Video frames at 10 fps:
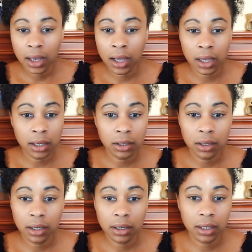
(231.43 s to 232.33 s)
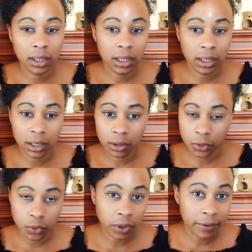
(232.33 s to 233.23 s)
And he
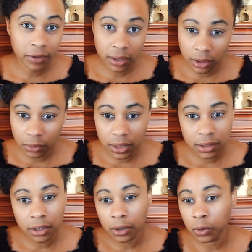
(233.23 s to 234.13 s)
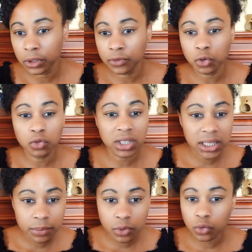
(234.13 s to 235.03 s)
goes through everything you need to know, gives you
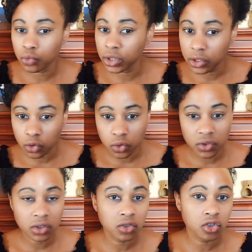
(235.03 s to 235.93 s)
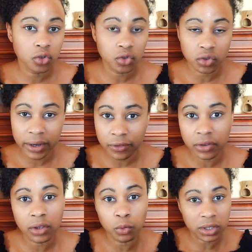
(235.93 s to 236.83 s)
tips, resources, shows you
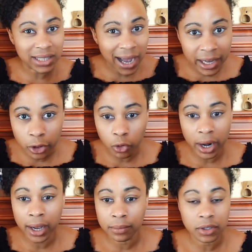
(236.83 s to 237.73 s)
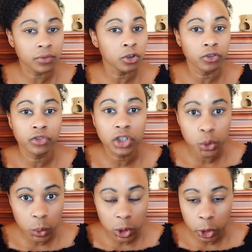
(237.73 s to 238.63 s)
everything with diagrams. If you're a
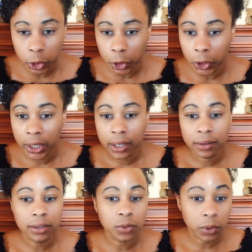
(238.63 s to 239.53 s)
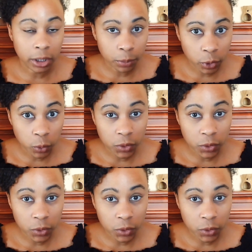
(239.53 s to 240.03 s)
visual learner, this will help you